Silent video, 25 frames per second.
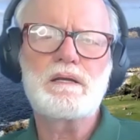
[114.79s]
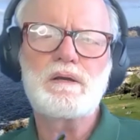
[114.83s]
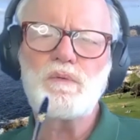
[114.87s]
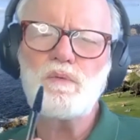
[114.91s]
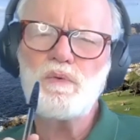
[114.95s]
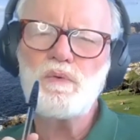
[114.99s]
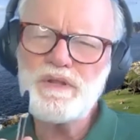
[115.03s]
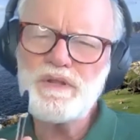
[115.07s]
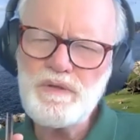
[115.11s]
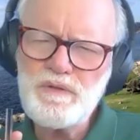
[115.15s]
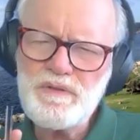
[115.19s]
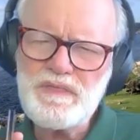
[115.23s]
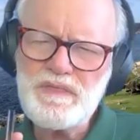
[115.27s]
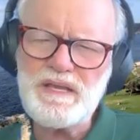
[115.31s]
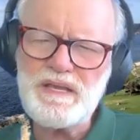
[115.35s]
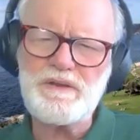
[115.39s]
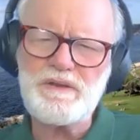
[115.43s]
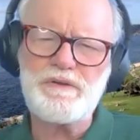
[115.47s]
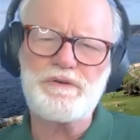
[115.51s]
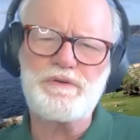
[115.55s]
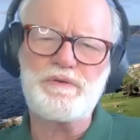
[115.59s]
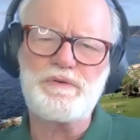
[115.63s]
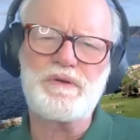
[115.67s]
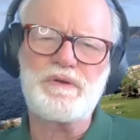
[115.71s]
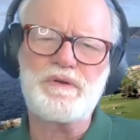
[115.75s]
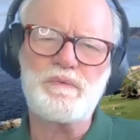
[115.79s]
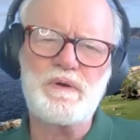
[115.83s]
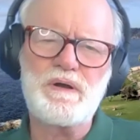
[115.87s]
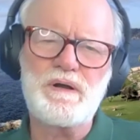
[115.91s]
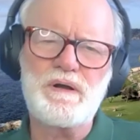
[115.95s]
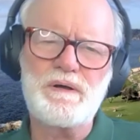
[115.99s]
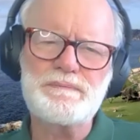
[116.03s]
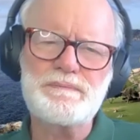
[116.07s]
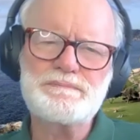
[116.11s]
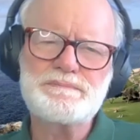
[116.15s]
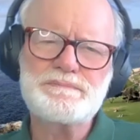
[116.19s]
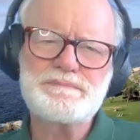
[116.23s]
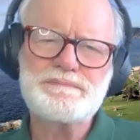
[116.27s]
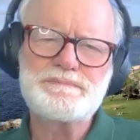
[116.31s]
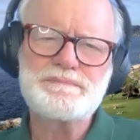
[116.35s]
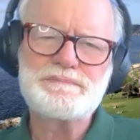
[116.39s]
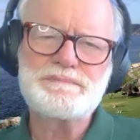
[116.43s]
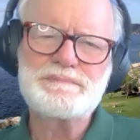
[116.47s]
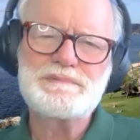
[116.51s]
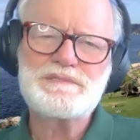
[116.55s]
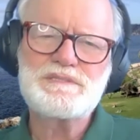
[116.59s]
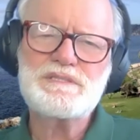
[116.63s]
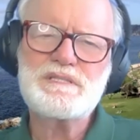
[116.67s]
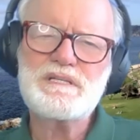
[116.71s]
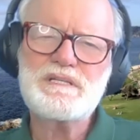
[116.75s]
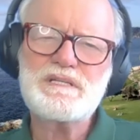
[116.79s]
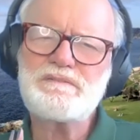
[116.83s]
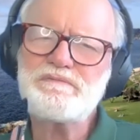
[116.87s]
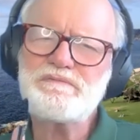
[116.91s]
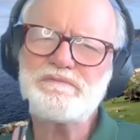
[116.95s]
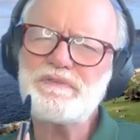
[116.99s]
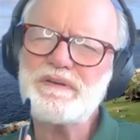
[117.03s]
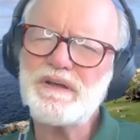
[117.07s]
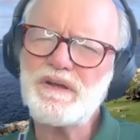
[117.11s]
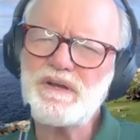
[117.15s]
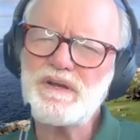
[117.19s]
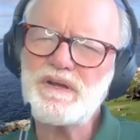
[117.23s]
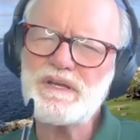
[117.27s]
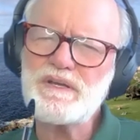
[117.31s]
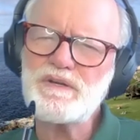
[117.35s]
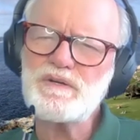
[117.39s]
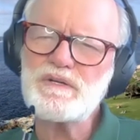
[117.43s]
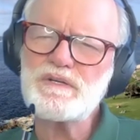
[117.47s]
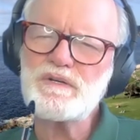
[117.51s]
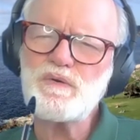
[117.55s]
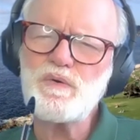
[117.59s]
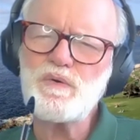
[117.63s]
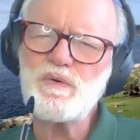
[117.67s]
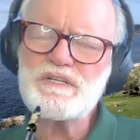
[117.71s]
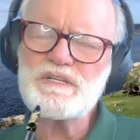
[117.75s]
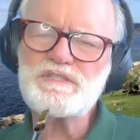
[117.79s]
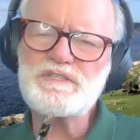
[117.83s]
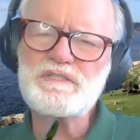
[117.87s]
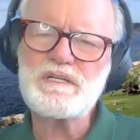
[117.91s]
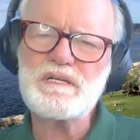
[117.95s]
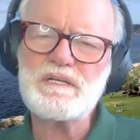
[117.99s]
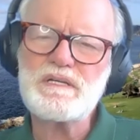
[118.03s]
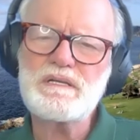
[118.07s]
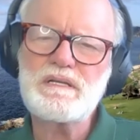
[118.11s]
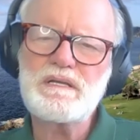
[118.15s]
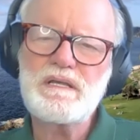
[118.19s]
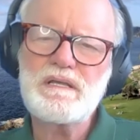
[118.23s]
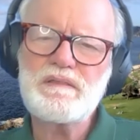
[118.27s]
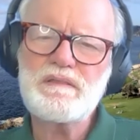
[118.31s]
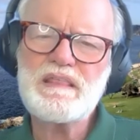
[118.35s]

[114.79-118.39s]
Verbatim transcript: What do you think you're doing well? See, a very good question.